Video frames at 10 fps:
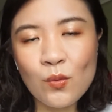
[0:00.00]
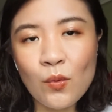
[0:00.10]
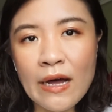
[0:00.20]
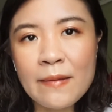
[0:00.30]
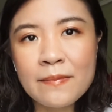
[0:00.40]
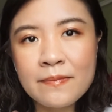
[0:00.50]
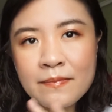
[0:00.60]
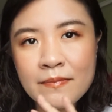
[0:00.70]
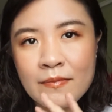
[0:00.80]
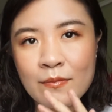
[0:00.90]
one
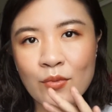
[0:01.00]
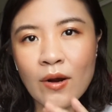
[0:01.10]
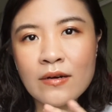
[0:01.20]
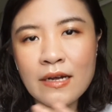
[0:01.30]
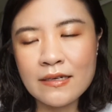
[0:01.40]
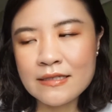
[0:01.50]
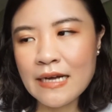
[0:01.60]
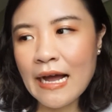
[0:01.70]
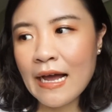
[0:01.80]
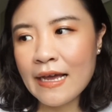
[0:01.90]
product
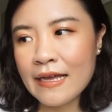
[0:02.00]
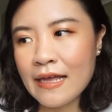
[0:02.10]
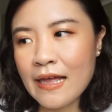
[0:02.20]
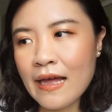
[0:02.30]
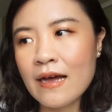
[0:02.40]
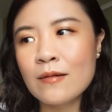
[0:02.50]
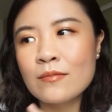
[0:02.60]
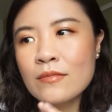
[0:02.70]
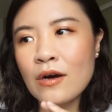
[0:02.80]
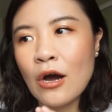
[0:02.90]
I
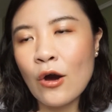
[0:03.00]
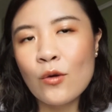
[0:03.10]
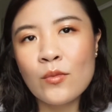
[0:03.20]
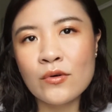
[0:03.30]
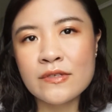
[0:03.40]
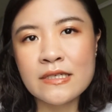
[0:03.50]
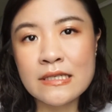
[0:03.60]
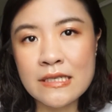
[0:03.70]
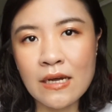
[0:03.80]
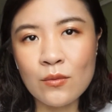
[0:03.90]
am almost
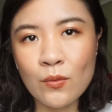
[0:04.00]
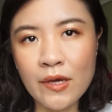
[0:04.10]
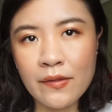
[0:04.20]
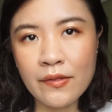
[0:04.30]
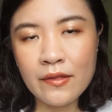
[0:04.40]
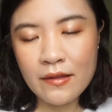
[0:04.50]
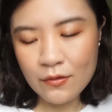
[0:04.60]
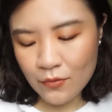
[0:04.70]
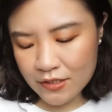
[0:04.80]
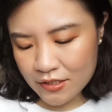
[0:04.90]
done with,
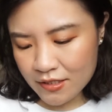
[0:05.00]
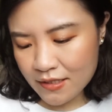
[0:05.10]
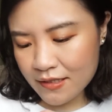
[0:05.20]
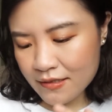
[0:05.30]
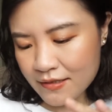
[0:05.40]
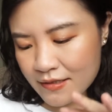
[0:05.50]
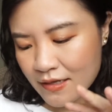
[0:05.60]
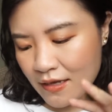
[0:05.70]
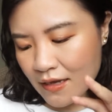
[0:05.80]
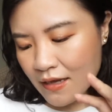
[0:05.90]
which is
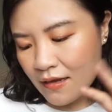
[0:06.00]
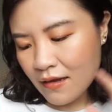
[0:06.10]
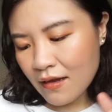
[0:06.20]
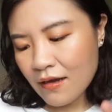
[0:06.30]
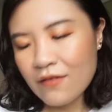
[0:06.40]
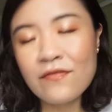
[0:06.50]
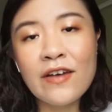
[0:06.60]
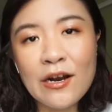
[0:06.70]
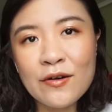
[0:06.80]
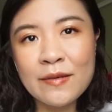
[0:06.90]
a
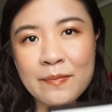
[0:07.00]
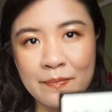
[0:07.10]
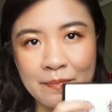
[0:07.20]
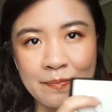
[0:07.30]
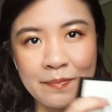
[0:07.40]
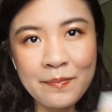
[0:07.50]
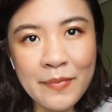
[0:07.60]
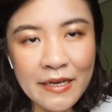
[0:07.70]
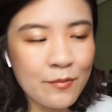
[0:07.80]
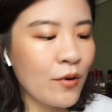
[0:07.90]
very
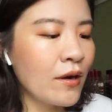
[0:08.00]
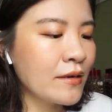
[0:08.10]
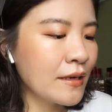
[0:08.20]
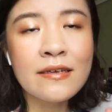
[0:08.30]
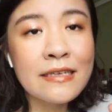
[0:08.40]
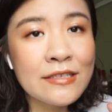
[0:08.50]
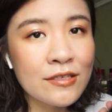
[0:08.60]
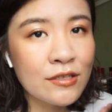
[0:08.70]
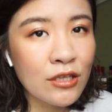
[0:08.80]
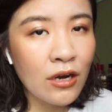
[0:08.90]
big product. It's
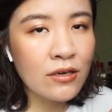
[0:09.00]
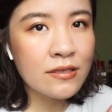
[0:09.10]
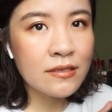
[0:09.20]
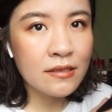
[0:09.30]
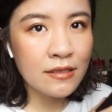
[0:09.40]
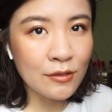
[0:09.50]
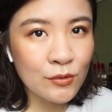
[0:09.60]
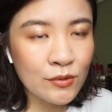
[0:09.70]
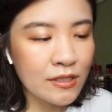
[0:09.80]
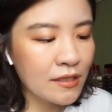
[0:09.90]
the Nars
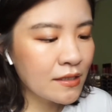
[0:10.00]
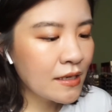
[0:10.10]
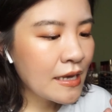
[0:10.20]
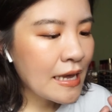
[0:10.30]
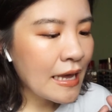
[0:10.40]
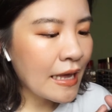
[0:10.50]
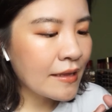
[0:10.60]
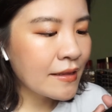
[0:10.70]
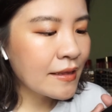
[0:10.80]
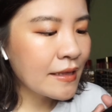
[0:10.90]
Laguna.
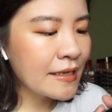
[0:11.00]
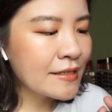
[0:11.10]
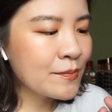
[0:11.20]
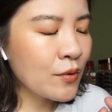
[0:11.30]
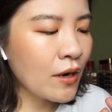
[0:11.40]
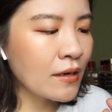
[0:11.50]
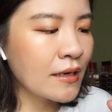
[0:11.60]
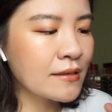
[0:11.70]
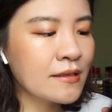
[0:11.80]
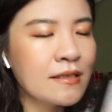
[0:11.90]
And this
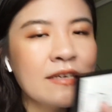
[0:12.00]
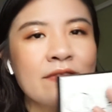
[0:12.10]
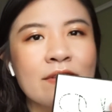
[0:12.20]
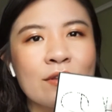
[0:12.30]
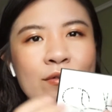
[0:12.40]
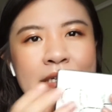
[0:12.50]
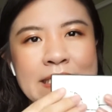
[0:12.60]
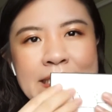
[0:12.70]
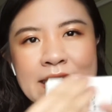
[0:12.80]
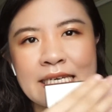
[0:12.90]
product, even though
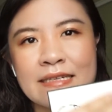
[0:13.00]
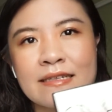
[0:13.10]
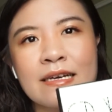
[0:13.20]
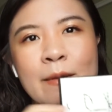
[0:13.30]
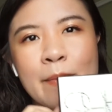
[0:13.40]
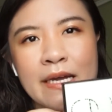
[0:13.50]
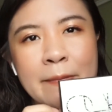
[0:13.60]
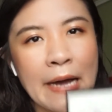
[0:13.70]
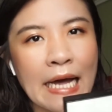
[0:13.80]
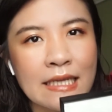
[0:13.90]
it's in a
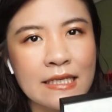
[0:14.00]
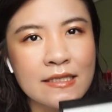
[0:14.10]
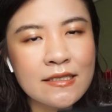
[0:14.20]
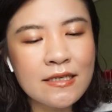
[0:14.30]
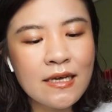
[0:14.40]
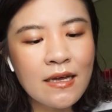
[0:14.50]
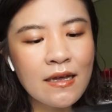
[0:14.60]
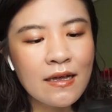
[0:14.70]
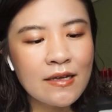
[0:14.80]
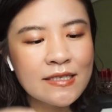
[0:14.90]
big palette,
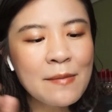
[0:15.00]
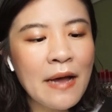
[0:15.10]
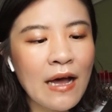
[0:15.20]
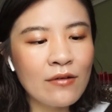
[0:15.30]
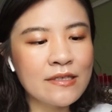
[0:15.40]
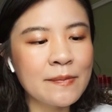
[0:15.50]
somehow